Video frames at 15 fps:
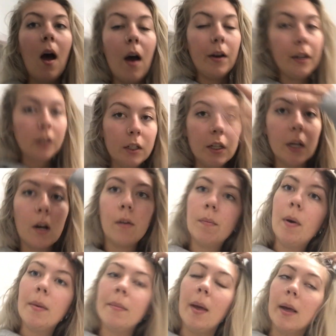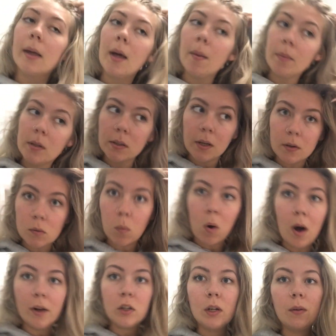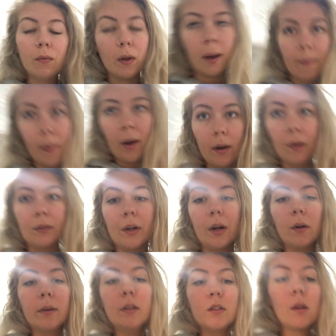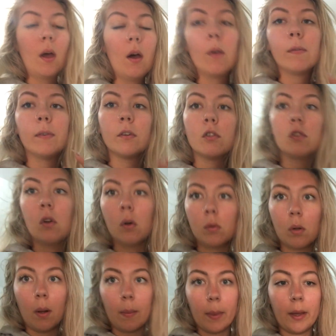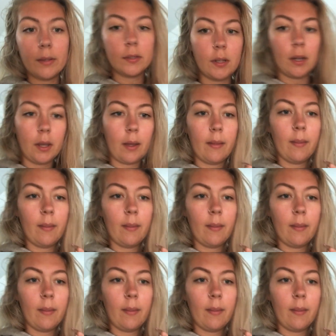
I need to take off my makeup because I was watching Vampire Diaries for so long last night.